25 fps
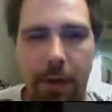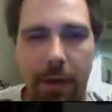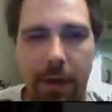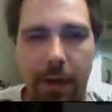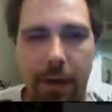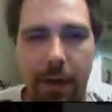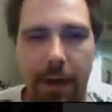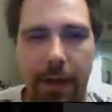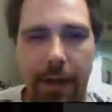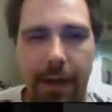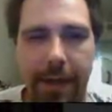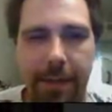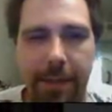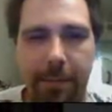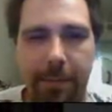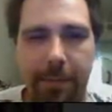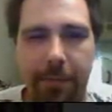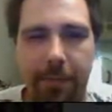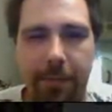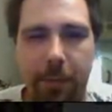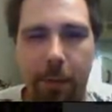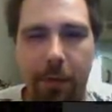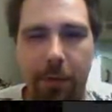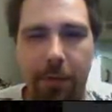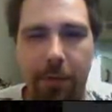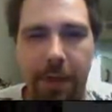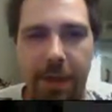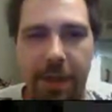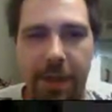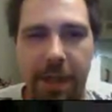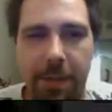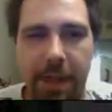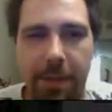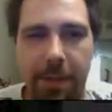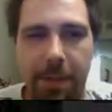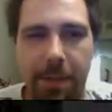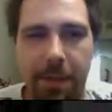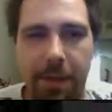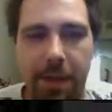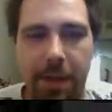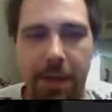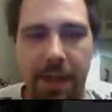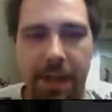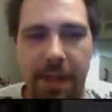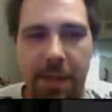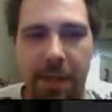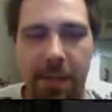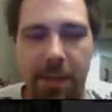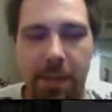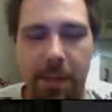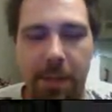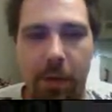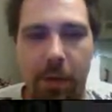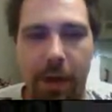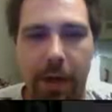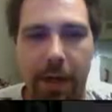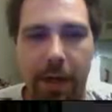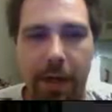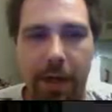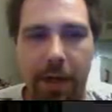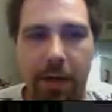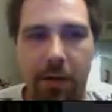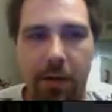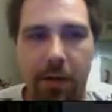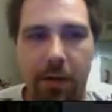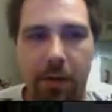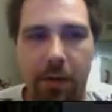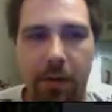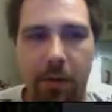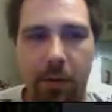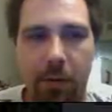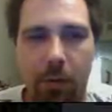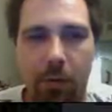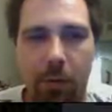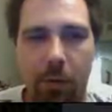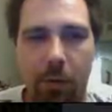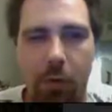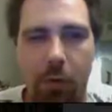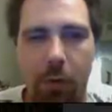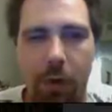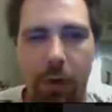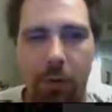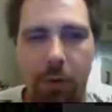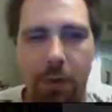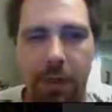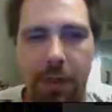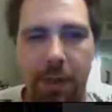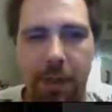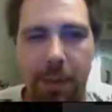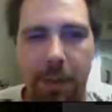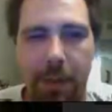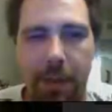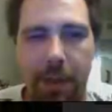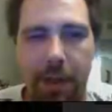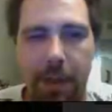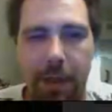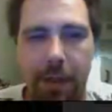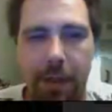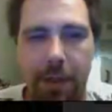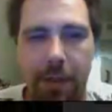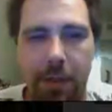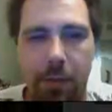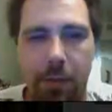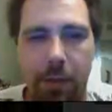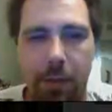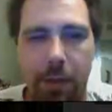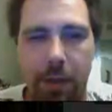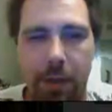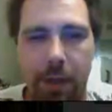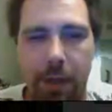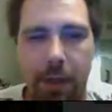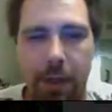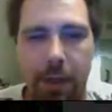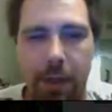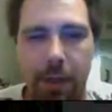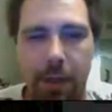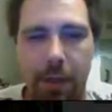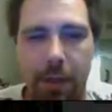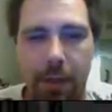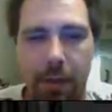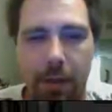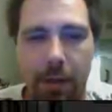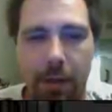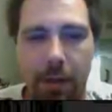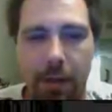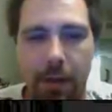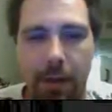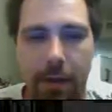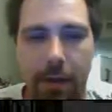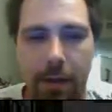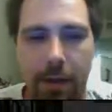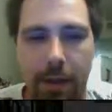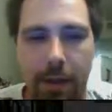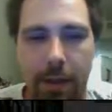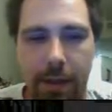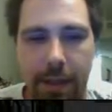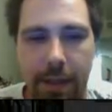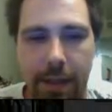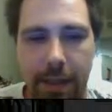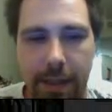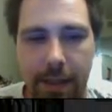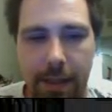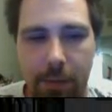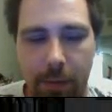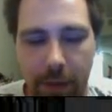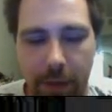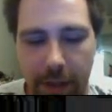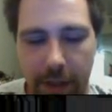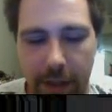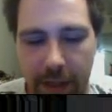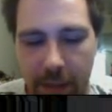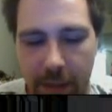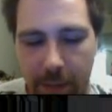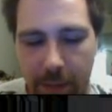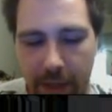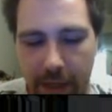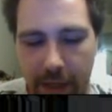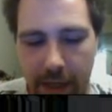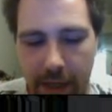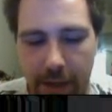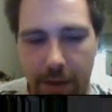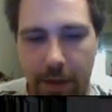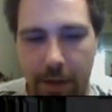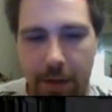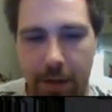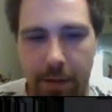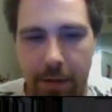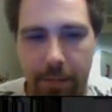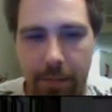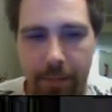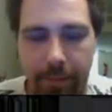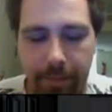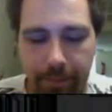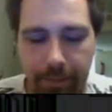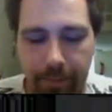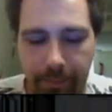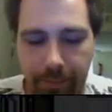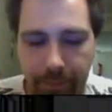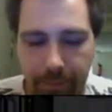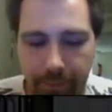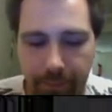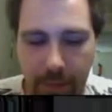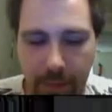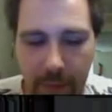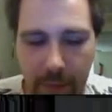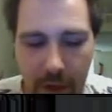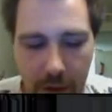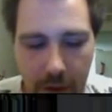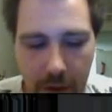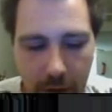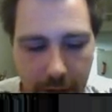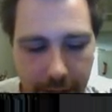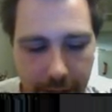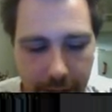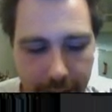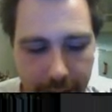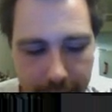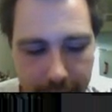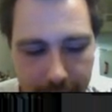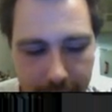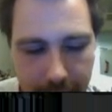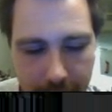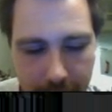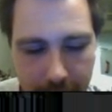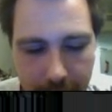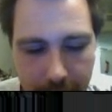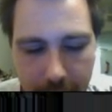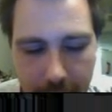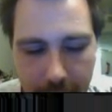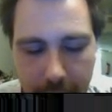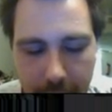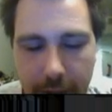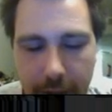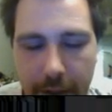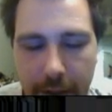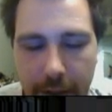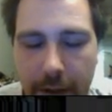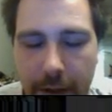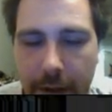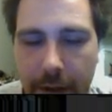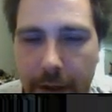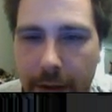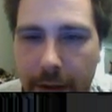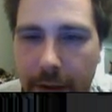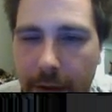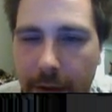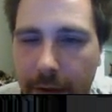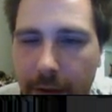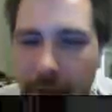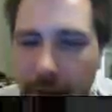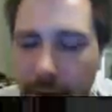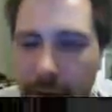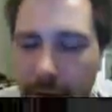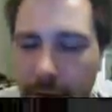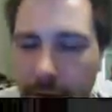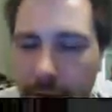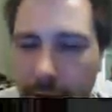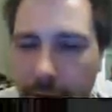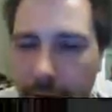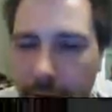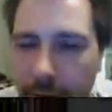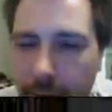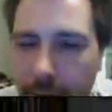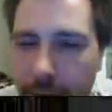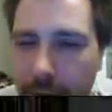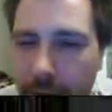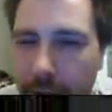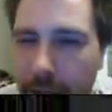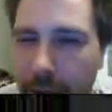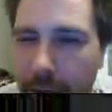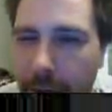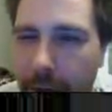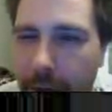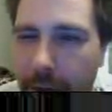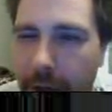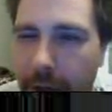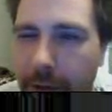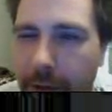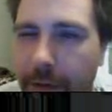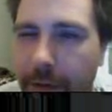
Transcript: And I guess before we finish the episode, because Sammy's being quiet now, real quick we'll see about making a storage thing. Because this is really coming together. Alright, so. What did he get rid of?